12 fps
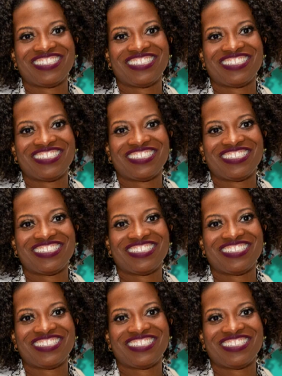
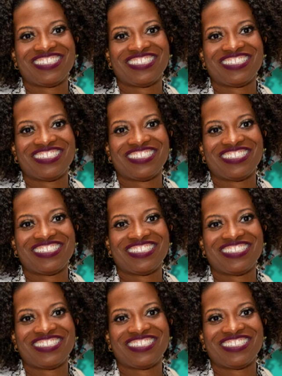
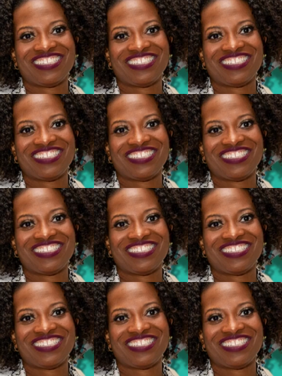
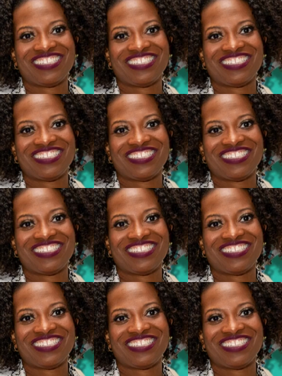
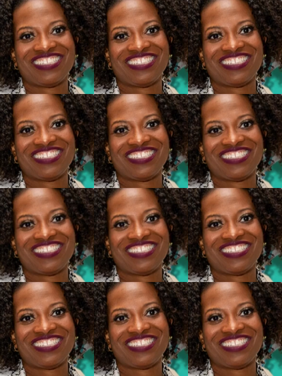
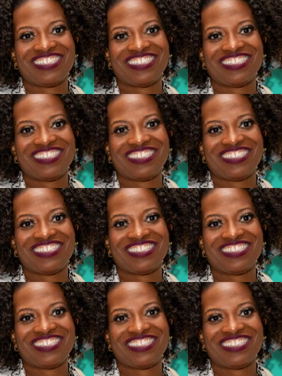
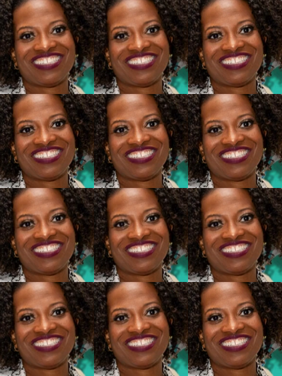
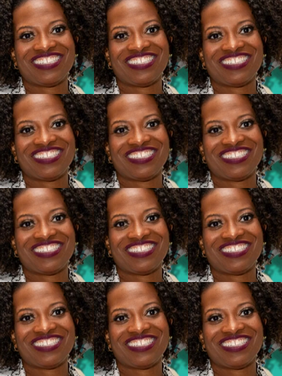No words are spoken by the person on screen.